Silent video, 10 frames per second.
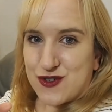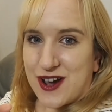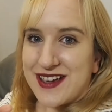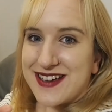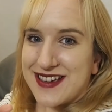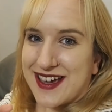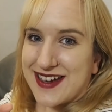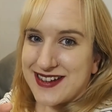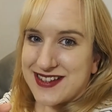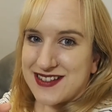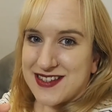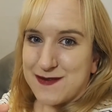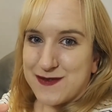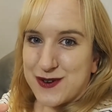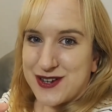try and get
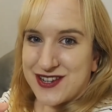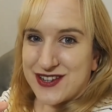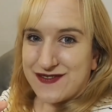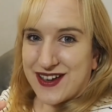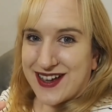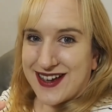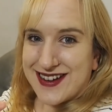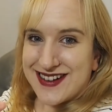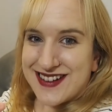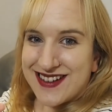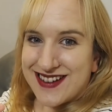some footage if I can,